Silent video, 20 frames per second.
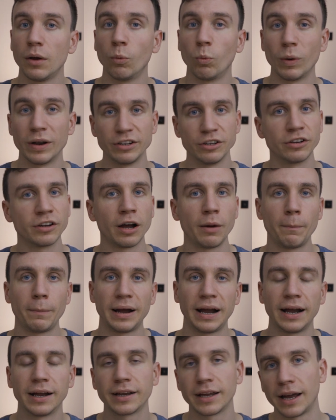when you come
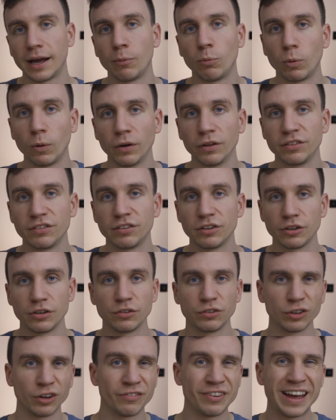back and want to
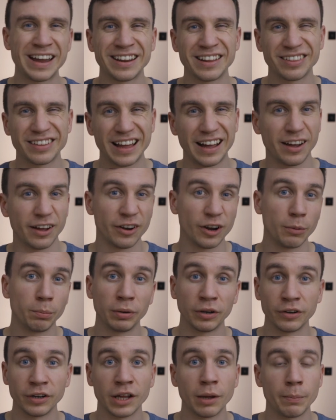sort of edit that and
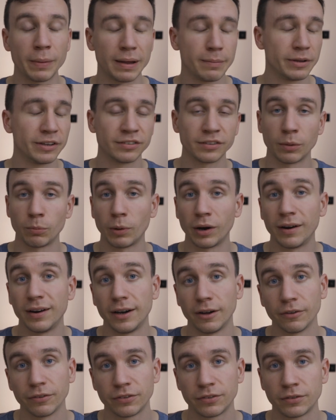upload it maybe somewhere
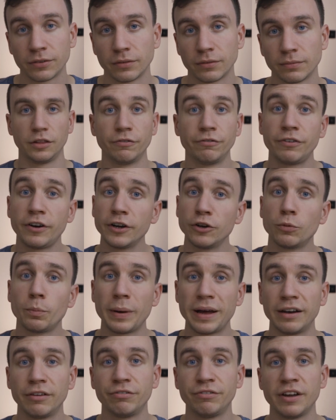else. The final
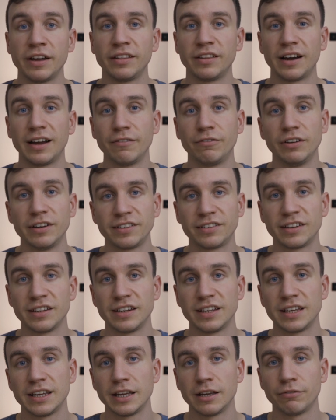benefit that I've
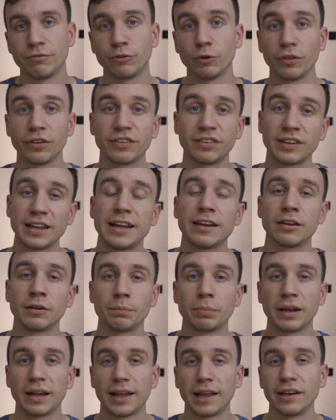listed here for the
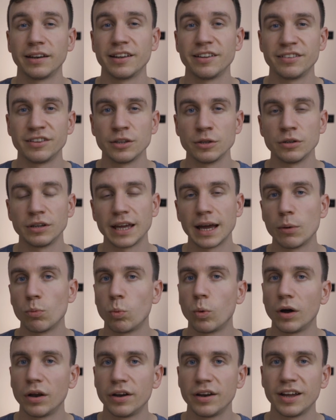standard plan is that you get
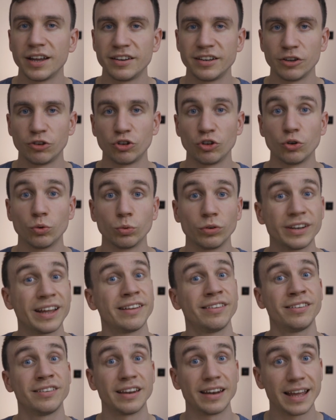one additional
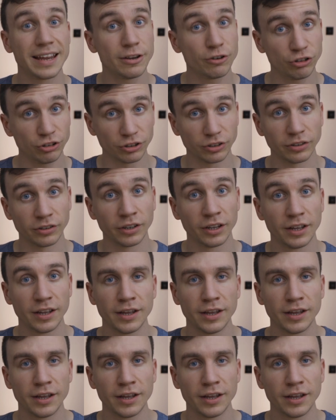destination.